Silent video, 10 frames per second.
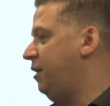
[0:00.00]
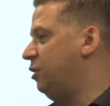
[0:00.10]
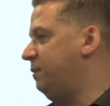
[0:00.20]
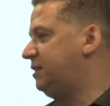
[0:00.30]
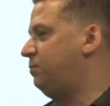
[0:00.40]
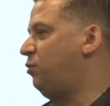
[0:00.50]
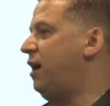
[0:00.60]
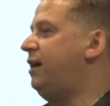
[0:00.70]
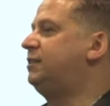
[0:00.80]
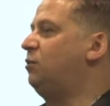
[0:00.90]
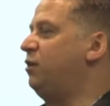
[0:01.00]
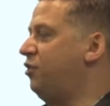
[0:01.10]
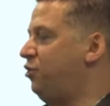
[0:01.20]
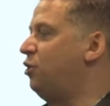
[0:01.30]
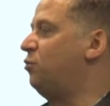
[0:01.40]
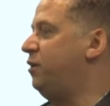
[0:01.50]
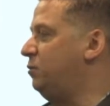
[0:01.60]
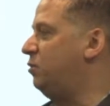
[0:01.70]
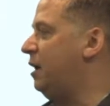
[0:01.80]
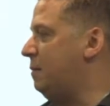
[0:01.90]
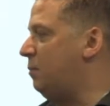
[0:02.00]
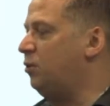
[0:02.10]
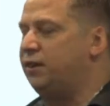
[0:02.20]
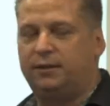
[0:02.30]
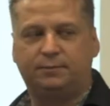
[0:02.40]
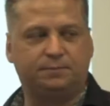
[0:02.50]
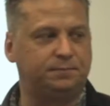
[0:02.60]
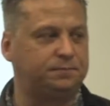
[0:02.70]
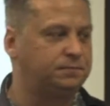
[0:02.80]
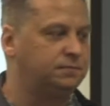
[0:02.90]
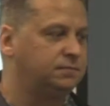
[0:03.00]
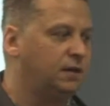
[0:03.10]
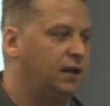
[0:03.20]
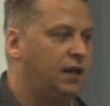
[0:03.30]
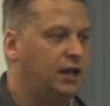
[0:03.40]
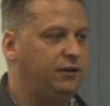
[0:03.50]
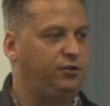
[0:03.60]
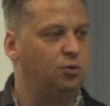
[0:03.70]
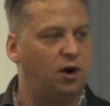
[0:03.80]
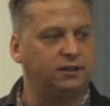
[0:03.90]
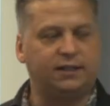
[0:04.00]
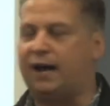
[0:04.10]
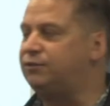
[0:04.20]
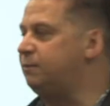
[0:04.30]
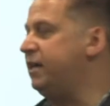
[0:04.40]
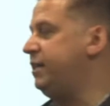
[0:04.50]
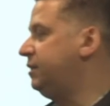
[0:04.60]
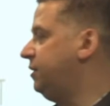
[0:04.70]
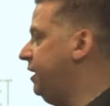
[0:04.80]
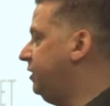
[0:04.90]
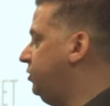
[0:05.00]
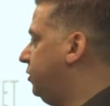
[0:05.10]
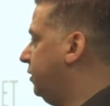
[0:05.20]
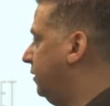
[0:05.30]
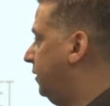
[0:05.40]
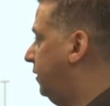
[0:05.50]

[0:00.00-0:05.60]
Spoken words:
You'll be surprised at what the third one will come up with. If you want to have some ideas of things you can